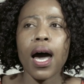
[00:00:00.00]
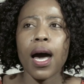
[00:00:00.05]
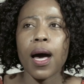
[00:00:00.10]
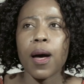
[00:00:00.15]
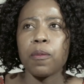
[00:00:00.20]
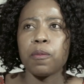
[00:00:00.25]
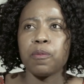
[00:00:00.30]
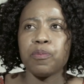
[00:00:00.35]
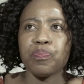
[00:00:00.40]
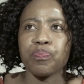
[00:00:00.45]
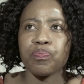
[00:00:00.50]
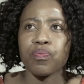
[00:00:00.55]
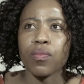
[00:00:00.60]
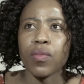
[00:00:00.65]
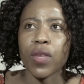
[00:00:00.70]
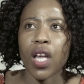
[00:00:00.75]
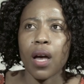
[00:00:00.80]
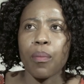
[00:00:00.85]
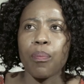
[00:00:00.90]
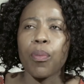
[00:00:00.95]
um,
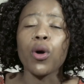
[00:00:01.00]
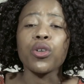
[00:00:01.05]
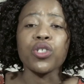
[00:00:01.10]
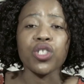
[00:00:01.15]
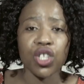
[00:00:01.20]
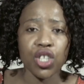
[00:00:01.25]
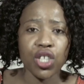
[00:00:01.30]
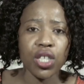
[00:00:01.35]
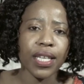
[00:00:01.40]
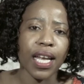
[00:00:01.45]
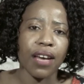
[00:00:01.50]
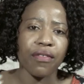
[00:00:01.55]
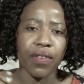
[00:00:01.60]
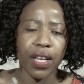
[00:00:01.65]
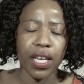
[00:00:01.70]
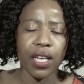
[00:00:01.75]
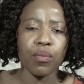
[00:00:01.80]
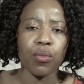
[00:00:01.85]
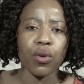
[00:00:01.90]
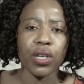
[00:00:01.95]
position
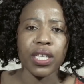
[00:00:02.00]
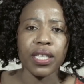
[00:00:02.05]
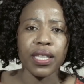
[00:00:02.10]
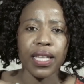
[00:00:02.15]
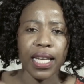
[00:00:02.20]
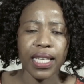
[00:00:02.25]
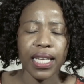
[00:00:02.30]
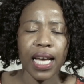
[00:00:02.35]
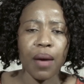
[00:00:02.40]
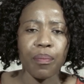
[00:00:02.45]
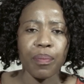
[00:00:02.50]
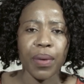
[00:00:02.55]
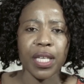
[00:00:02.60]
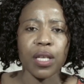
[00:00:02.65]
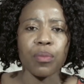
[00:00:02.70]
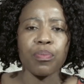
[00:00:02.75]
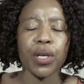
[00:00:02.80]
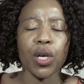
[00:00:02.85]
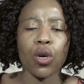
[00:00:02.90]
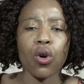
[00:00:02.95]
available in that
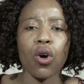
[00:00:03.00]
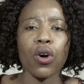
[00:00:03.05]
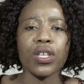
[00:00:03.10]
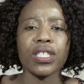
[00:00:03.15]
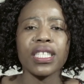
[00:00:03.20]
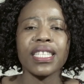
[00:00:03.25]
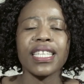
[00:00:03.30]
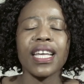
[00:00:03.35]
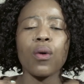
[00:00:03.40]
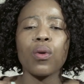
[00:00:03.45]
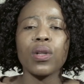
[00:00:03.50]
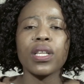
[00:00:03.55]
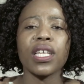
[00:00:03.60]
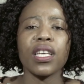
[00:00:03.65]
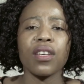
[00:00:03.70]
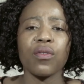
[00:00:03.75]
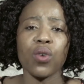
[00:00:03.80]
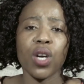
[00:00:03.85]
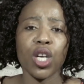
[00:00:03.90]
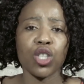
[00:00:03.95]
company because they will
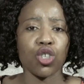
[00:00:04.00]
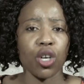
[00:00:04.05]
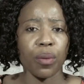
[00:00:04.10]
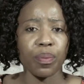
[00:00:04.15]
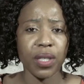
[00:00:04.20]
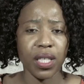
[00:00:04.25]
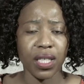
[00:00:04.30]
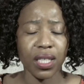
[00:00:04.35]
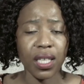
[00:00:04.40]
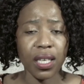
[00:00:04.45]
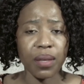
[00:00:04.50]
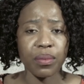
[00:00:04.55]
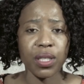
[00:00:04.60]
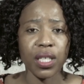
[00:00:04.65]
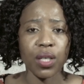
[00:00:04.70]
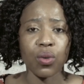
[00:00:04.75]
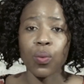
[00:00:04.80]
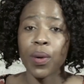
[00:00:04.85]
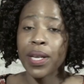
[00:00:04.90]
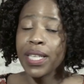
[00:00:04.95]
give you a job
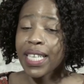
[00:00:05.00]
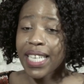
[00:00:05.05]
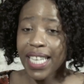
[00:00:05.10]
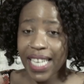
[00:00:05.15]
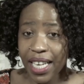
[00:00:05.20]
description which